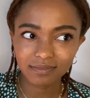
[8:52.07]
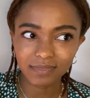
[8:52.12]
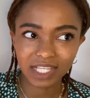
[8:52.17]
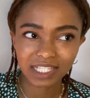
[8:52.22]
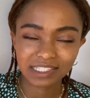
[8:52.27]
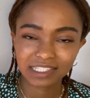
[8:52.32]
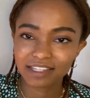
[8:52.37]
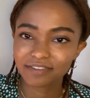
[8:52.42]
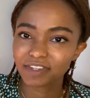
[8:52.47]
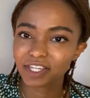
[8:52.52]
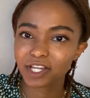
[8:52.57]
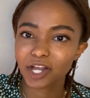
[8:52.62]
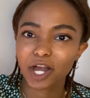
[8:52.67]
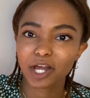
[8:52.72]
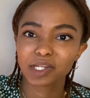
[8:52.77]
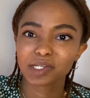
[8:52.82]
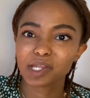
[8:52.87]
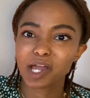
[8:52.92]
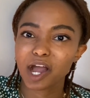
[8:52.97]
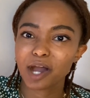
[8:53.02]
living
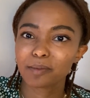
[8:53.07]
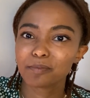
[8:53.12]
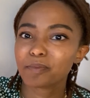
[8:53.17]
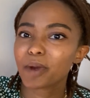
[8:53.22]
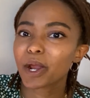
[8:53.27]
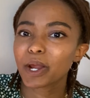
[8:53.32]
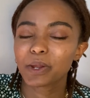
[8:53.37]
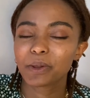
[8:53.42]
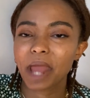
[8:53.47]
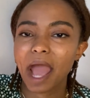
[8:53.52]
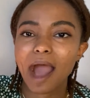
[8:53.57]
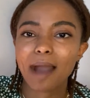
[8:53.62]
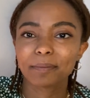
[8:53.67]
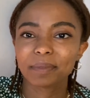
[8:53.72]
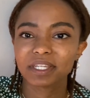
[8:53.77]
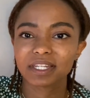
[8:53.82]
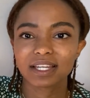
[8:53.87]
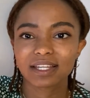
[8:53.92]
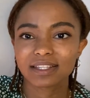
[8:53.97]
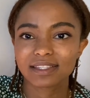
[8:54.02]
on borrowed
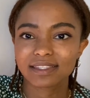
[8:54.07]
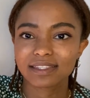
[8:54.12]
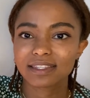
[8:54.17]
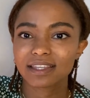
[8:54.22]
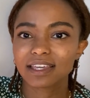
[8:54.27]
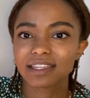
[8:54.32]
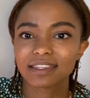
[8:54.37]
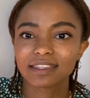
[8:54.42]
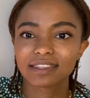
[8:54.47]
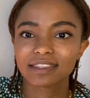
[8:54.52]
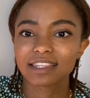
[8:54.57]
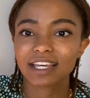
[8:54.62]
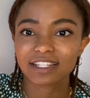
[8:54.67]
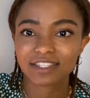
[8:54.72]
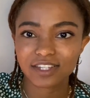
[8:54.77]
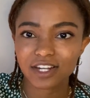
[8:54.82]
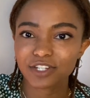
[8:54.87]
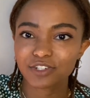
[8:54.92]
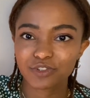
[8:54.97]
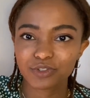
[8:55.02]
happiness. And that's
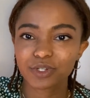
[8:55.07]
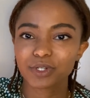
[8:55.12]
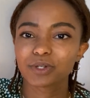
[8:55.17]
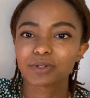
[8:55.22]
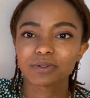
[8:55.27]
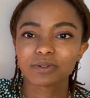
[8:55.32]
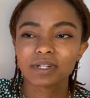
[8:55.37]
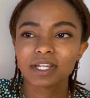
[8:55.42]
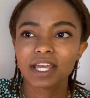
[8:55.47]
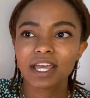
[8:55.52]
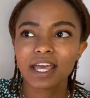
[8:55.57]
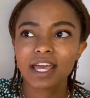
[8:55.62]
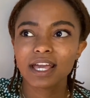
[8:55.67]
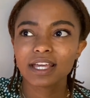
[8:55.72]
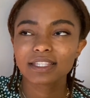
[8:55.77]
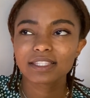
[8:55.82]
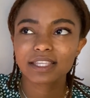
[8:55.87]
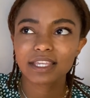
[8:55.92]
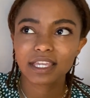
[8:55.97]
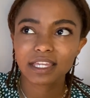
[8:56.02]
not true.
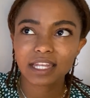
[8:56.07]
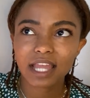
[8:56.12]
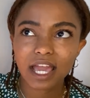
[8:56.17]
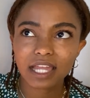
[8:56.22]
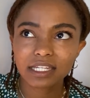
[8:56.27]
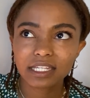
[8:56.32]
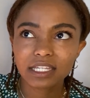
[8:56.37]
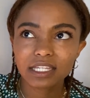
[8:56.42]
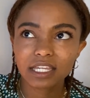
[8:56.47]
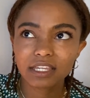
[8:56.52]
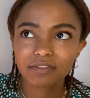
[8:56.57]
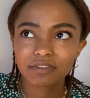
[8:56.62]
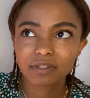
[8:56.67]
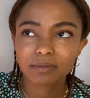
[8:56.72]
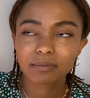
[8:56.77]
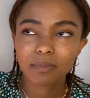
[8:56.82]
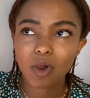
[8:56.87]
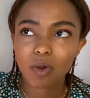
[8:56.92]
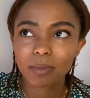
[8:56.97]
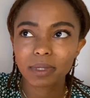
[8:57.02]
It's like in any given
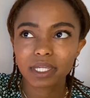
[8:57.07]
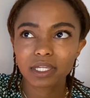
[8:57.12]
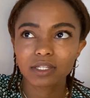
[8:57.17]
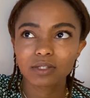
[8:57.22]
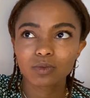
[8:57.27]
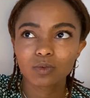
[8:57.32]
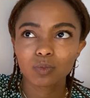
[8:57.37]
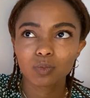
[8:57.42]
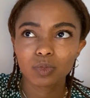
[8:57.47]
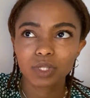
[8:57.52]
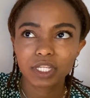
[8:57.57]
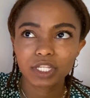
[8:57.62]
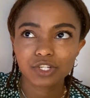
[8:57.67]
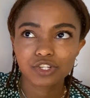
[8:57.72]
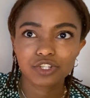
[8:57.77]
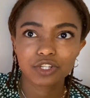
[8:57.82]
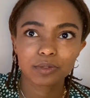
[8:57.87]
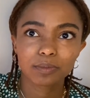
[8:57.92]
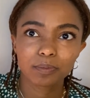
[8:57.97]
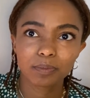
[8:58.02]
moment, we
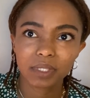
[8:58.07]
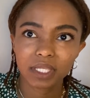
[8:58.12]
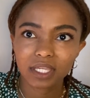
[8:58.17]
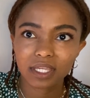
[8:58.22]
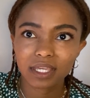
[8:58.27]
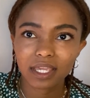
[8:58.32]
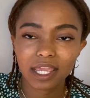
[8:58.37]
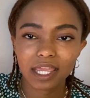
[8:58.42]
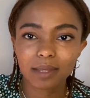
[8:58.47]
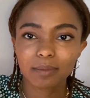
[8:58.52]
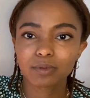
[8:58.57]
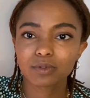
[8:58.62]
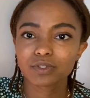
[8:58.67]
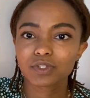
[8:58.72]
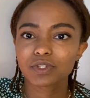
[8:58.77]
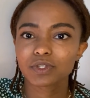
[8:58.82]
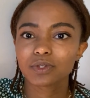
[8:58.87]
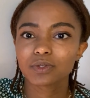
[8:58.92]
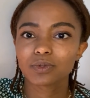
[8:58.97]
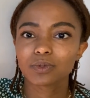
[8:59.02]
should be able
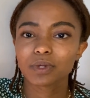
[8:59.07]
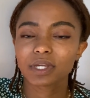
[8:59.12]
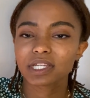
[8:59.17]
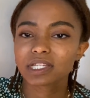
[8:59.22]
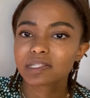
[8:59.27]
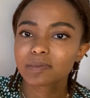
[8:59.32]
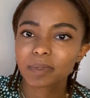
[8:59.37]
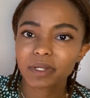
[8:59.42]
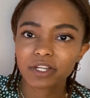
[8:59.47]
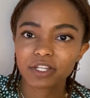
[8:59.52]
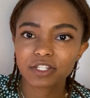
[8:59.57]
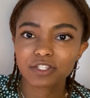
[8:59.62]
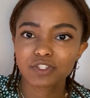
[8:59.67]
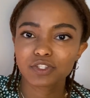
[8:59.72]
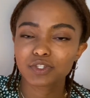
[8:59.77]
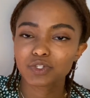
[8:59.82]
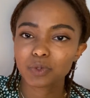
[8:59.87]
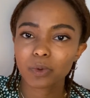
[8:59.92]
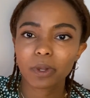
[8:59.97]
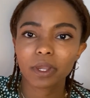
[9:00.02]
to experience
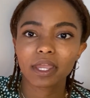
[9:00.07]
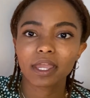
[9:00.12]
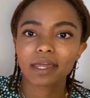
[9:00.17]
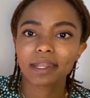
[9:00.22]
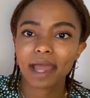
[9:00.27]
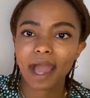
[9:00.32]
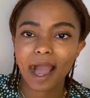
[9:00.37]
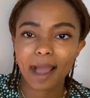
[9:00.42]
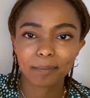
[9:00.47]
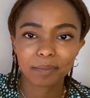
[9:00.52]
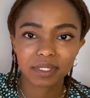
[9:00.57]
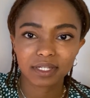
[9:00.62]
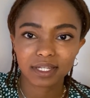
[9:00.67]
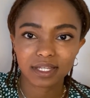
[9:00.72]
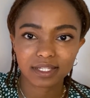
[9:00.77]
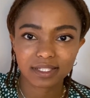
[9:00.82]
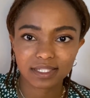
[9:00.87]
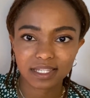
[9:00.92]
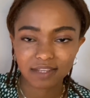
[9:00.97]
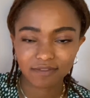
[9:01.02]
joy and
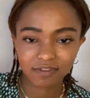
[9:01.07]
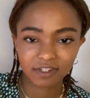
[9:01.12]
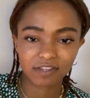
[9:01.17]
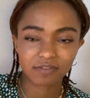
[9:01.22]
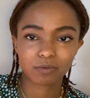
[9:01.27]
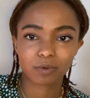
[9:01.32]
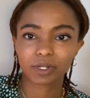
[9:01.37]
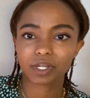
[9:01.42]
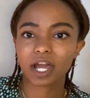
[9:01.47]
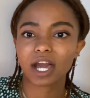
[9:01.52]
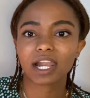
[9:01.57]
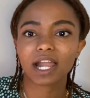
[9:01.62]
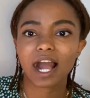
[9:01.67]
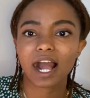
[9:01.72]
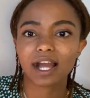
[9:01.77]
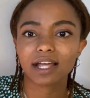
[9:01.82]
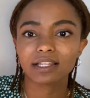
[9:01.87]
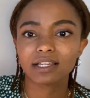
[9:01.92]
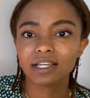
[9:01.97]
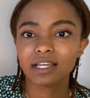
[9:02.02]
happiness, even if we're not
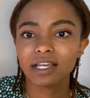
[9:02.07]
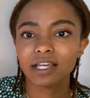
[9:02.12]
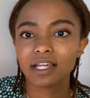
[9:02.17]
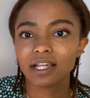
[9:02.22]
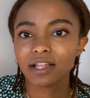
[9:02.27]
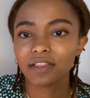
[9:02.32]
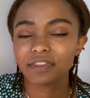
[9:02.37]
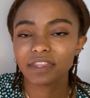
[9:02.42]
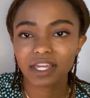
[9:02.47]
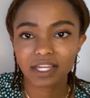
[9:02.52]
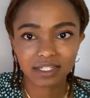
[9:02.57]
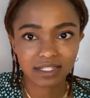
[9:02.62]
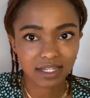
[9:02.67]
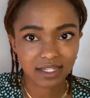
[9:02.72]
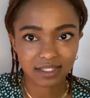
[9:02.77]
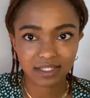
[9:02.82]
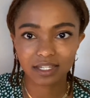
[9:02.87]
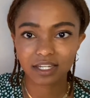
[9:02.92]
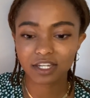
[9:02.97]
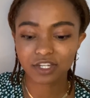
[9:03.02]
at the end
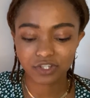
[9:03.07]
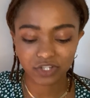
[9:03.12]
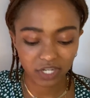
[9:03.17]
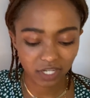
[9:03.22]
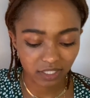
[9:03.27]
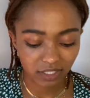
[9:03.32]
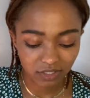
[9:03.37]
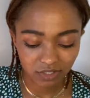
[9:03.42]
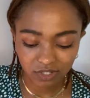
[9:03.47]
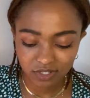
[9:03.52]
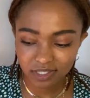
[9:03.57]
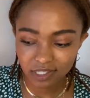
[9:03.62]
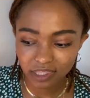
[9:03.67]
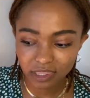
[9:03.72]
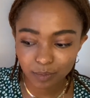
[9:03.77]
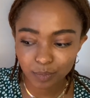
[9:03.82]
destination. Just like the